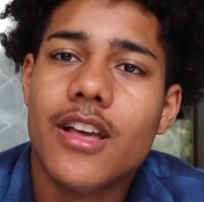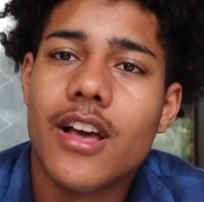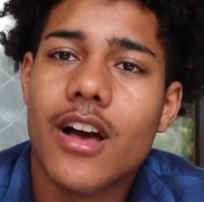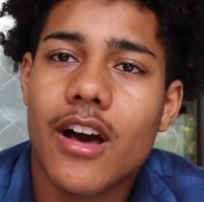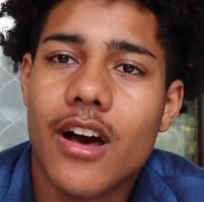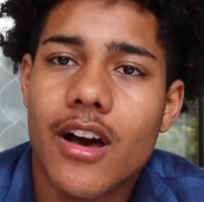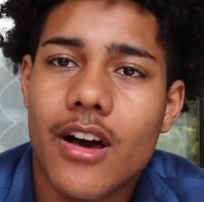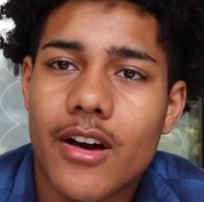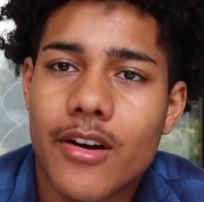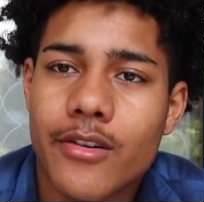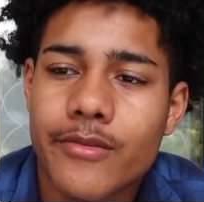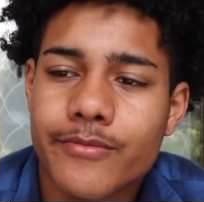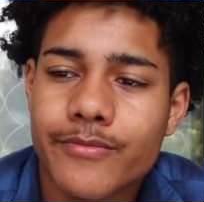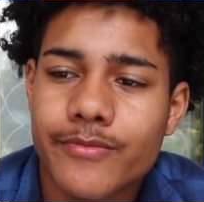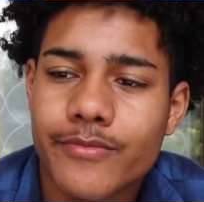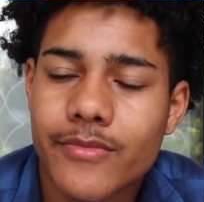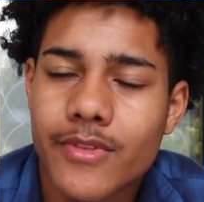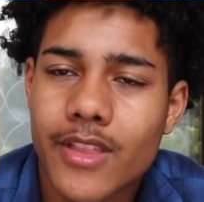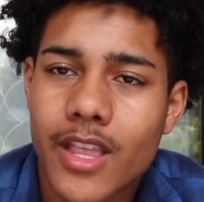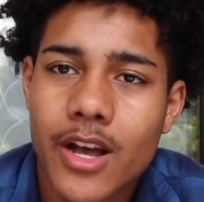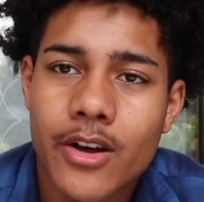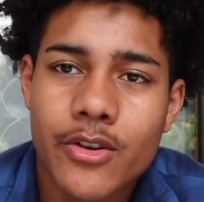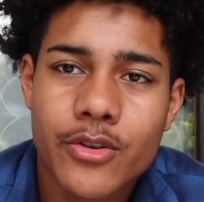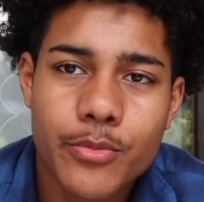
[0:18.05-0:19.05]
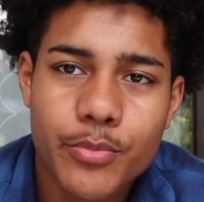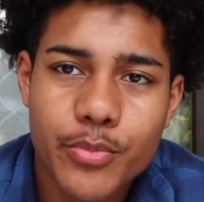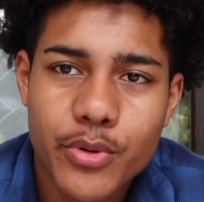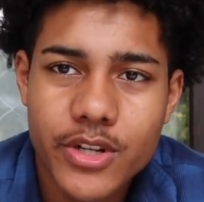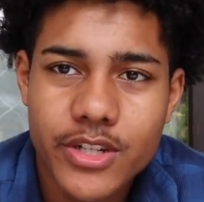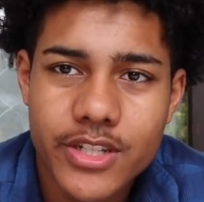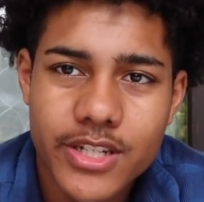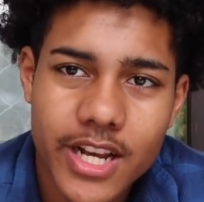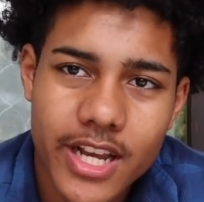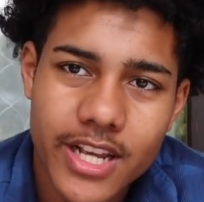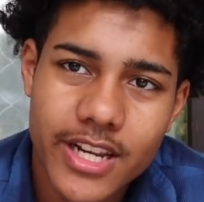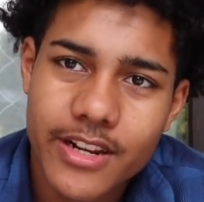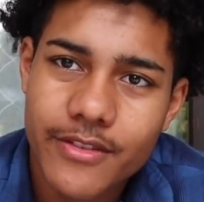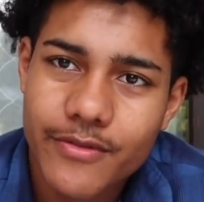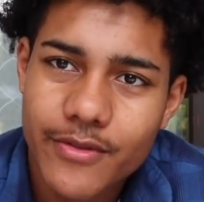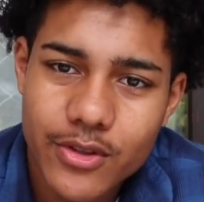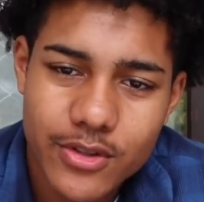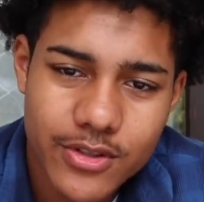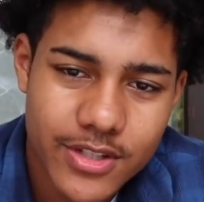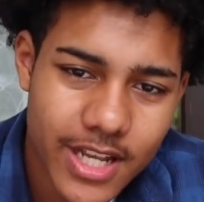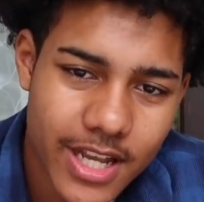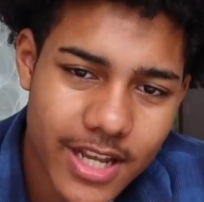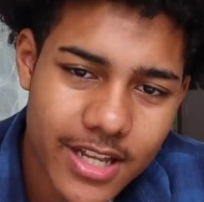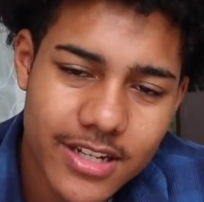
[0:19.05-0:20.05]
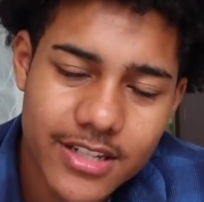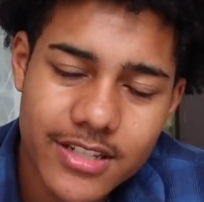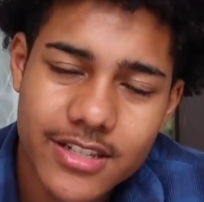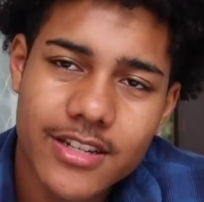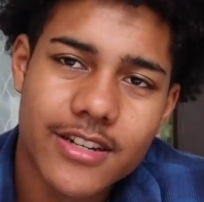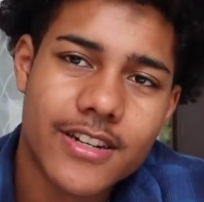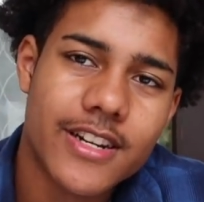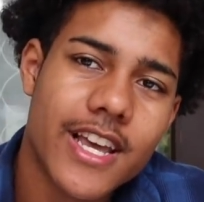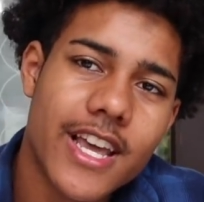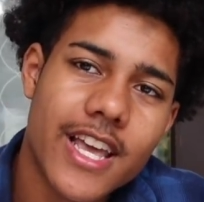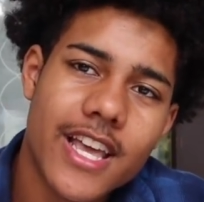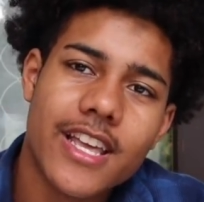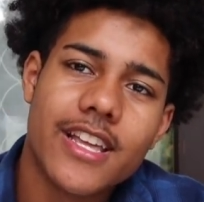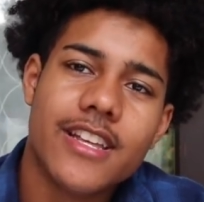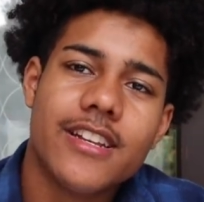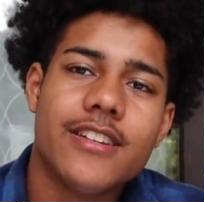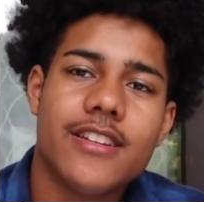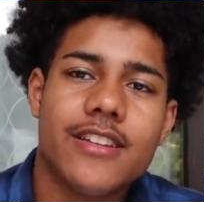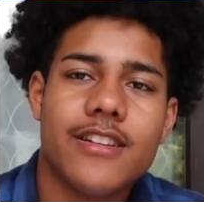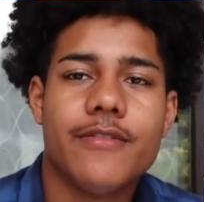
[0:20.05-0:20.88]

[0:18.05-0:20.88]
I would appreciate if you stayed until the end,